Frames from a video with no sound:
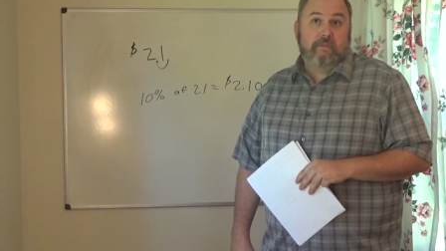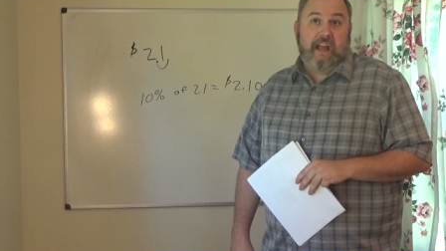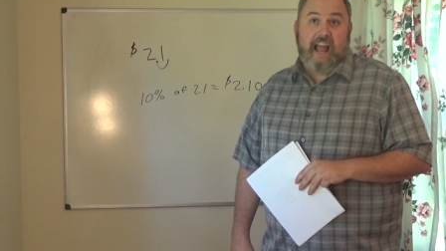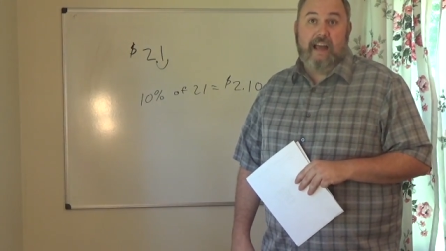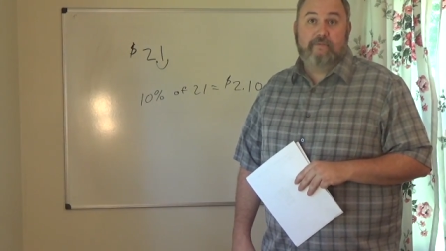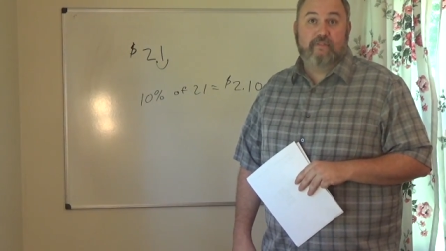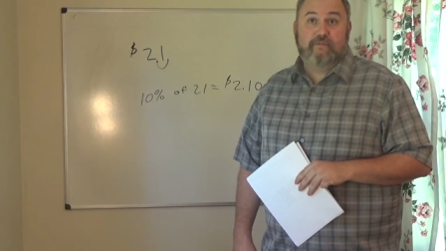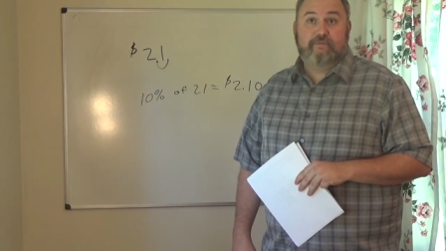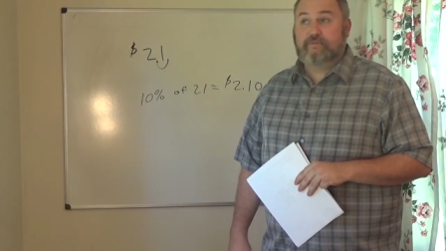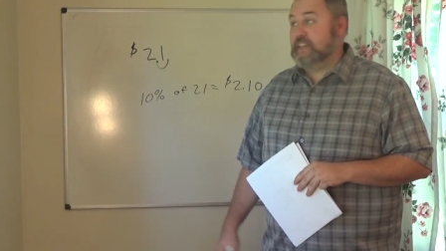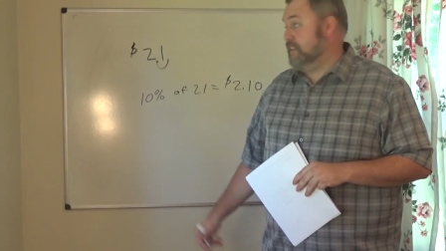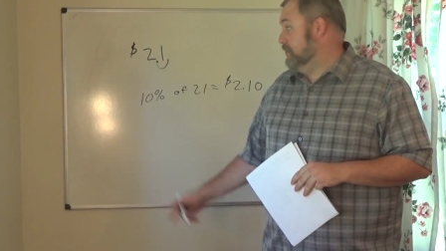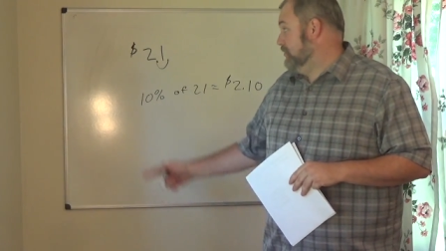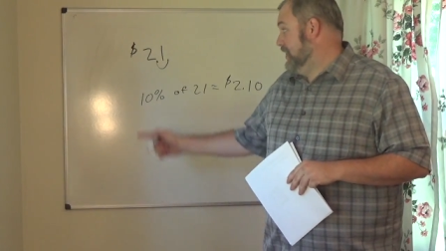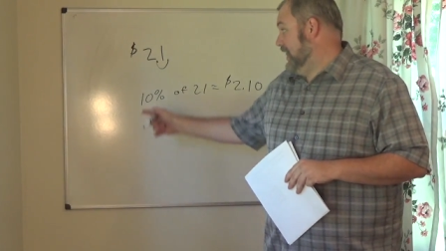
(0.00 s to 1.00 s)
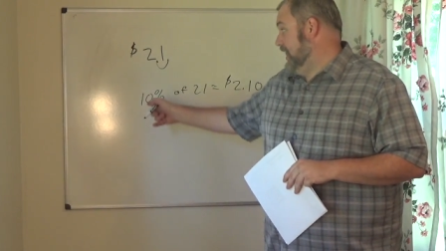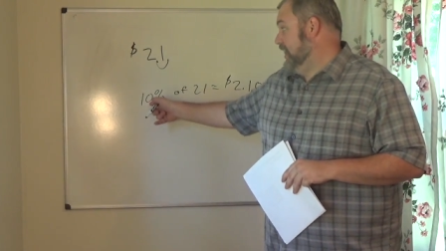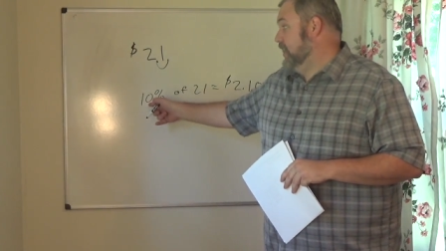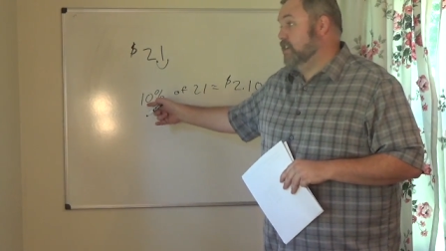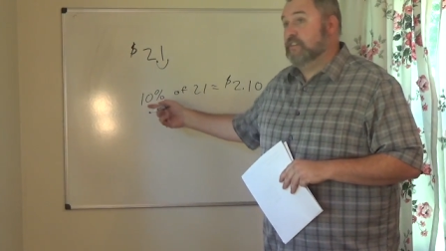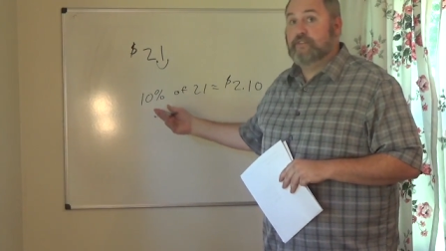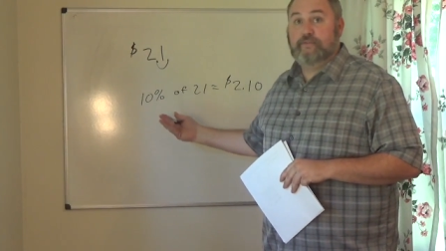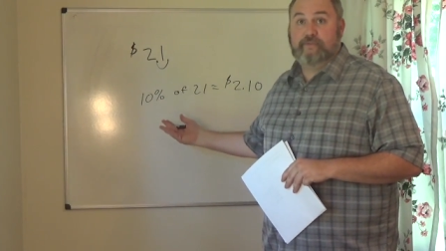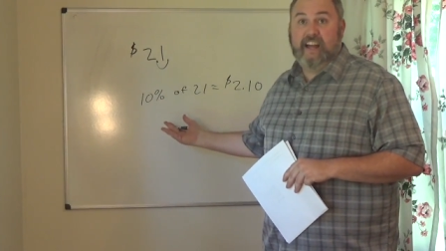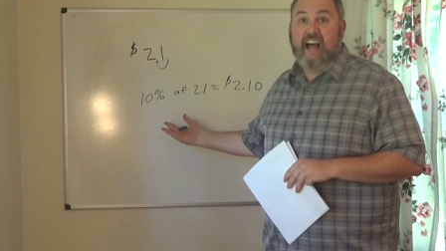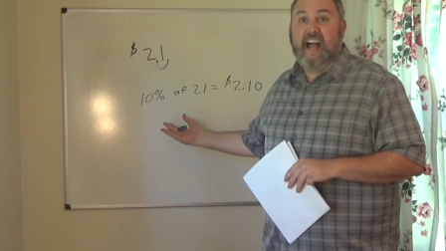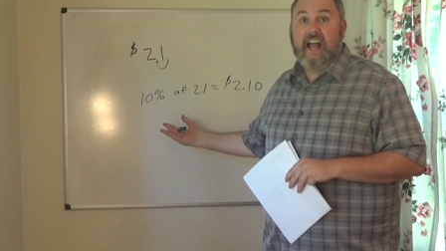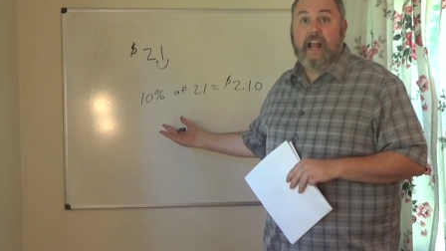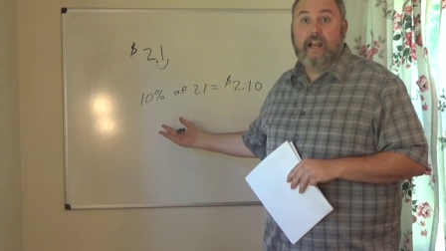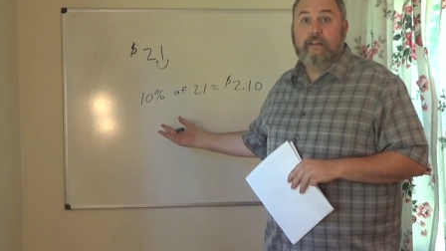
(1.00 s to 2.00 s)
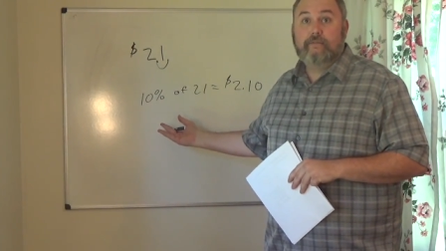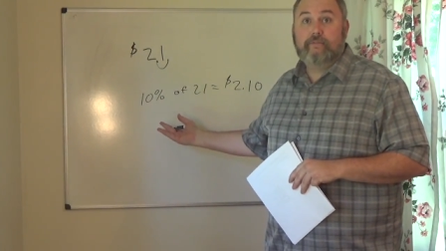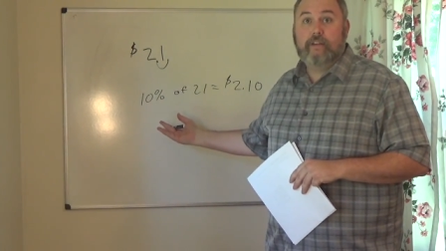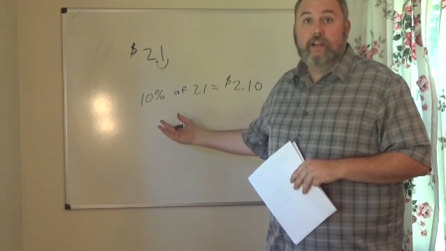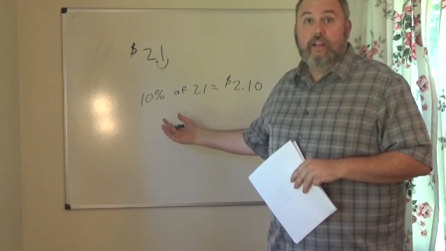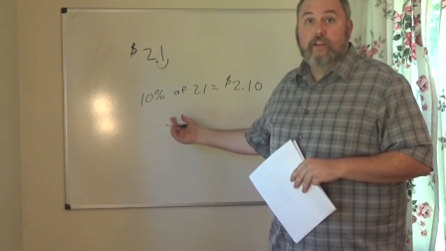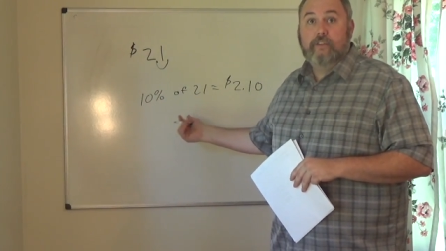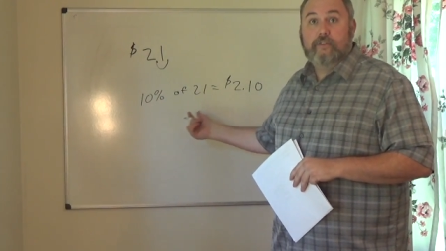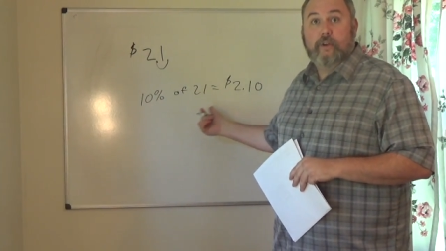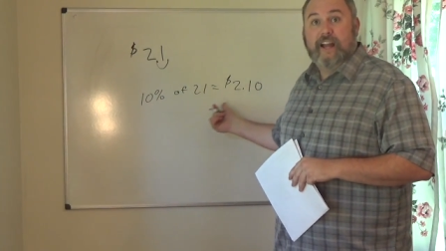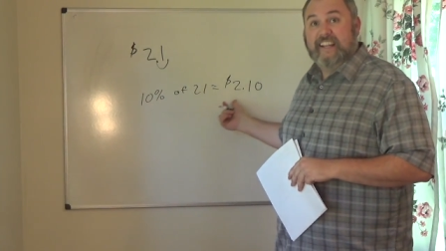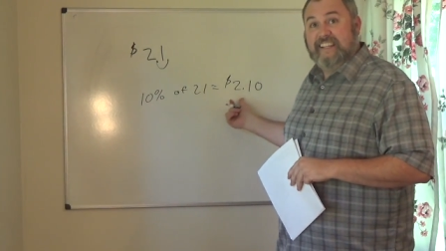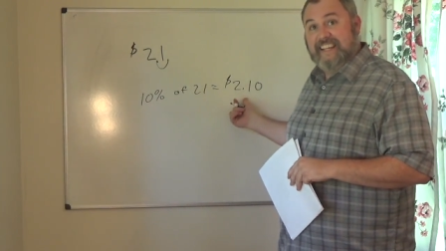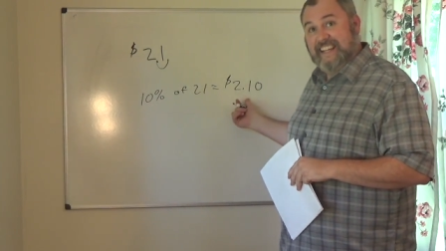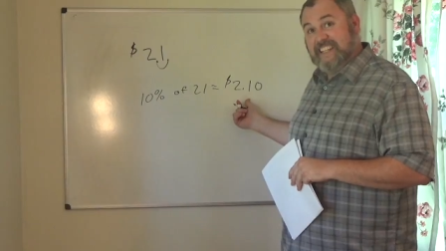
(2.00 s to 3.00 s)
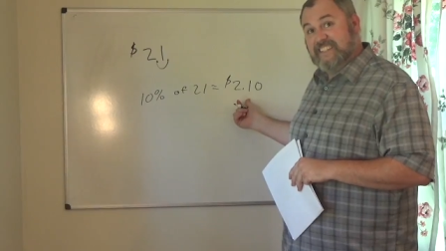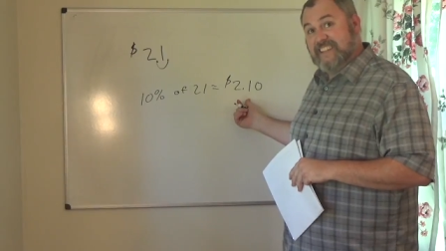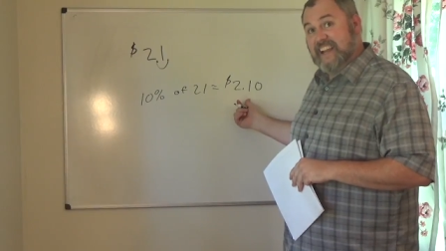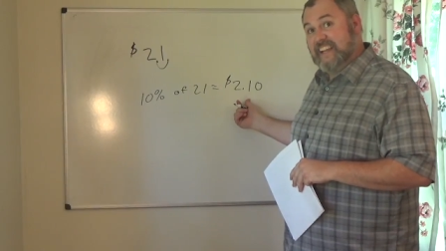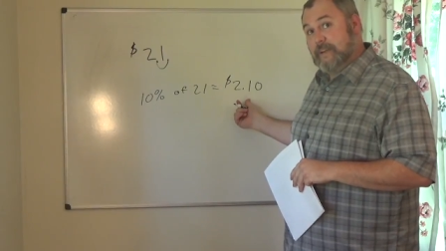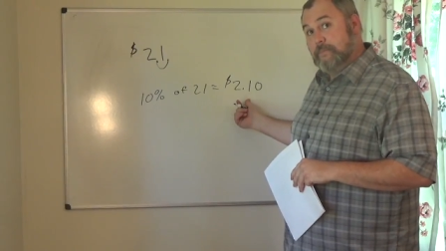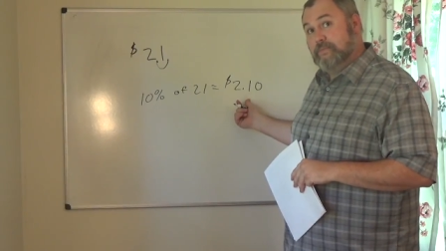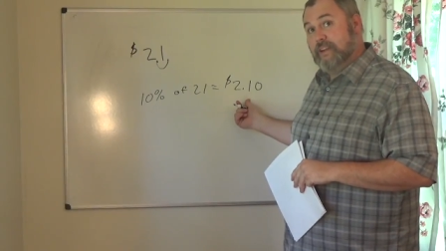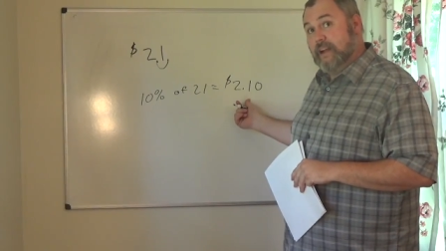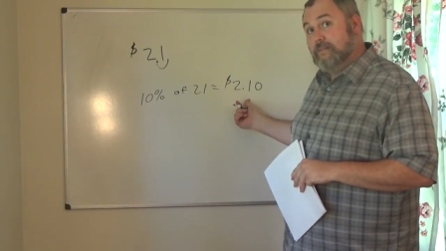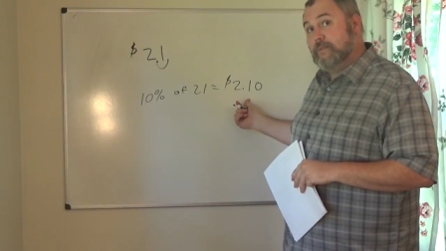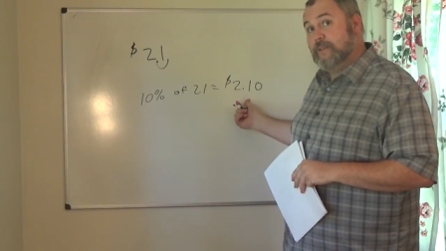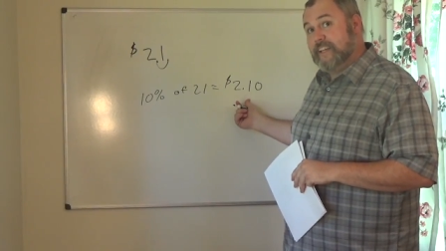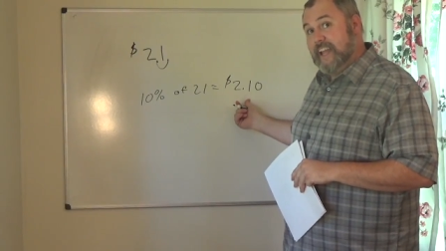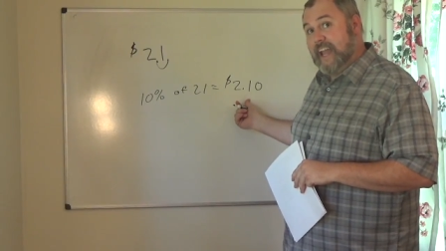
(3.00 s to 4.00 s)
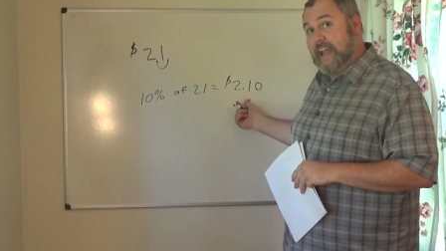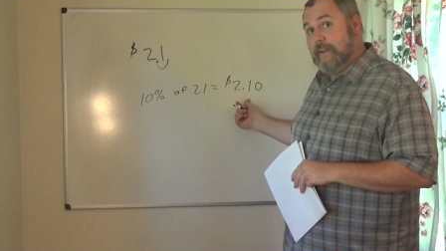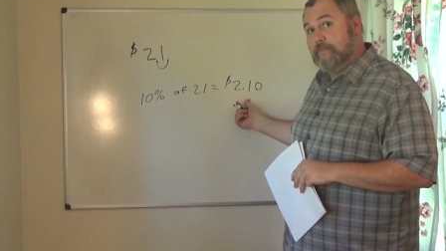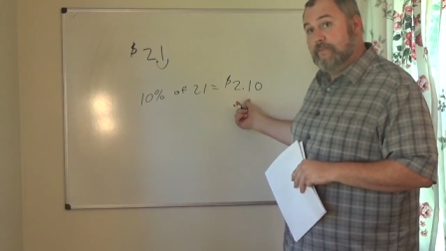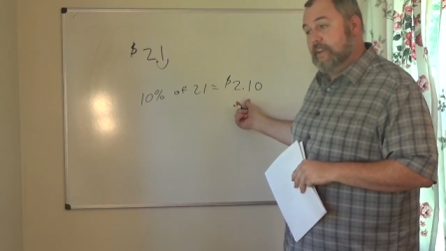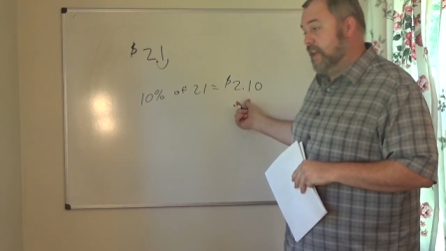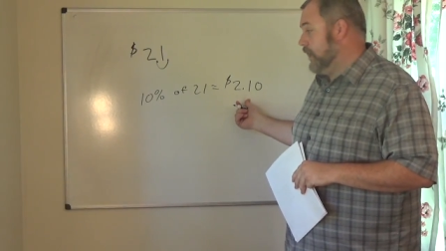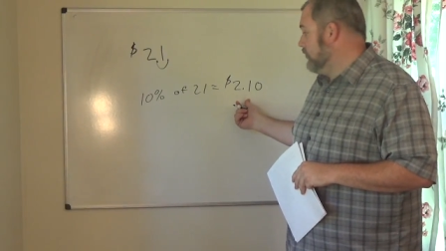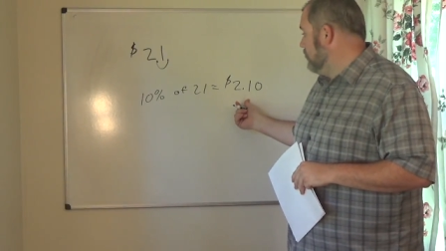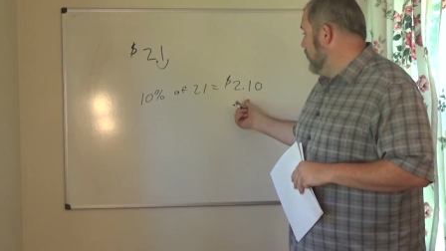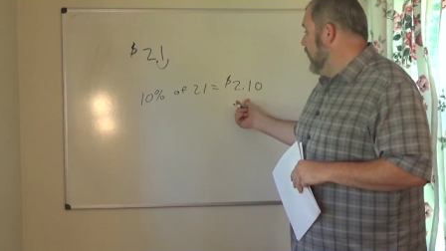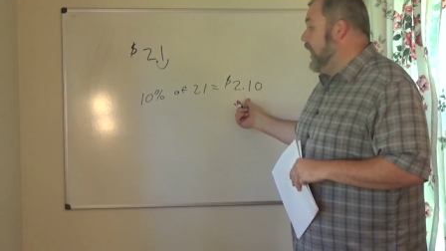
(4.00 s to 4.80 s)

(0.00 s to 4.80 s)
half of 10 is 5, so I guess I could probably half that.